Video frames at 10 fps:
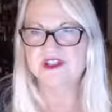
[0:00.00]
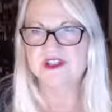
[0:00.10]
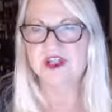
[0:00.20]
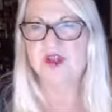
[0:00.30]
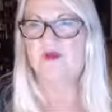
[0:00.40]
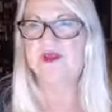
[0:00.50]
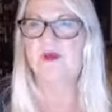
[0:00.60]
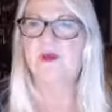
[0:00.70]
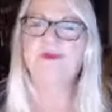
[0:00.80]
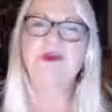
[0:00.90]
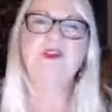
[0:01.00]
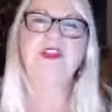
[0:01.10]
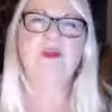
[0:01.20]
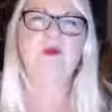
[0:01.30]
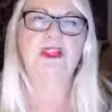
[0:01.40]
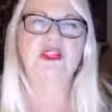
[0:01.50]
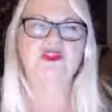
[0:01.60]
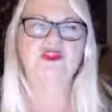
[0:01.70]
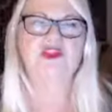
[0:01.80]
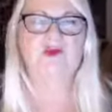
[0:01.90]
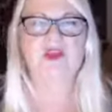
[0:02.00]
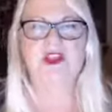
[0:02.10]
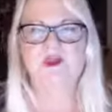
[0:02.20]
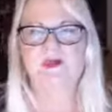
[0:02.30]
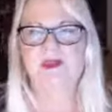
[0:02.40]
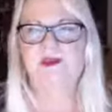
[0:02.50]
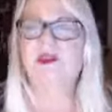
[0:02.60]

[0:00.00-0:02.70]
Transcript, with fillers: you know, that we're building a relationship with other people,